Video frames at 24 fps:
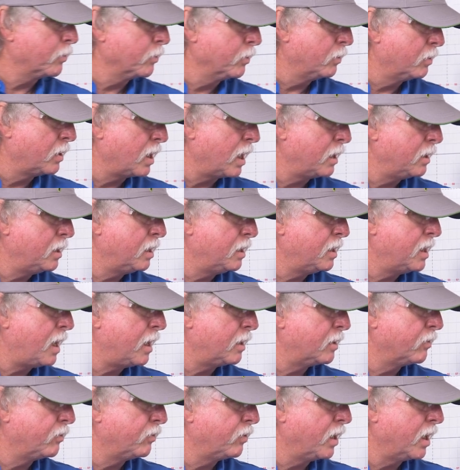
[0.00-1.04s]
through and I did
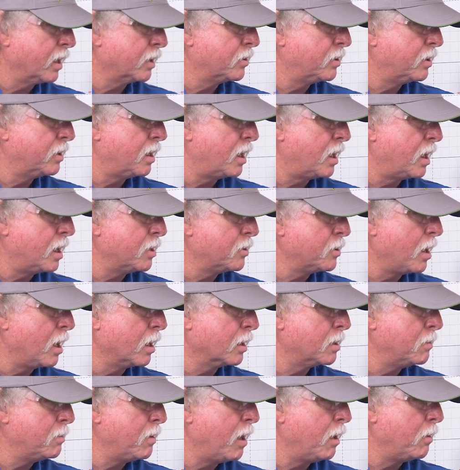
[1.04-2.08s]
that deflection that I
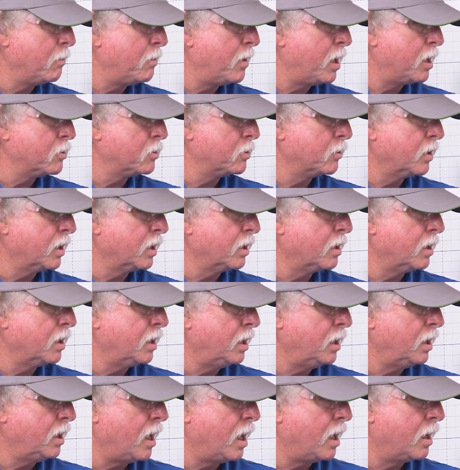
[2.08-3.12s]
talked about, measuring
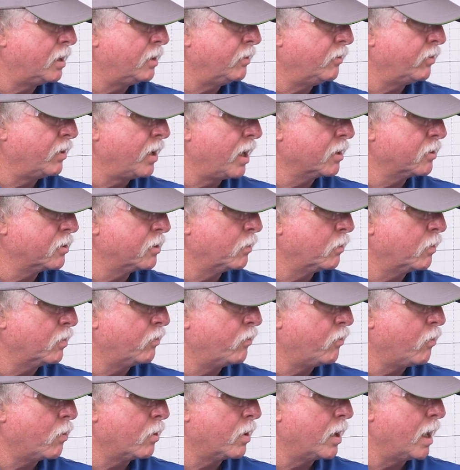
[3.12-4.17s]
the deflection with
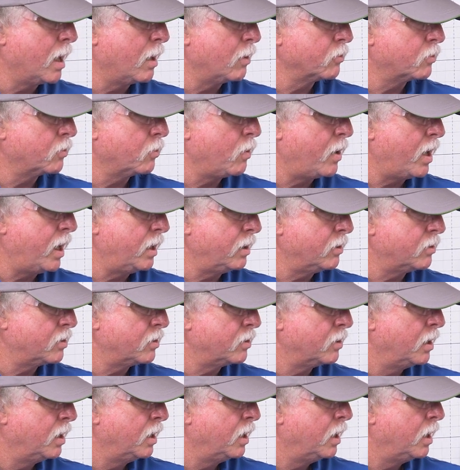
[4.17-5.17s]
4 ounce weights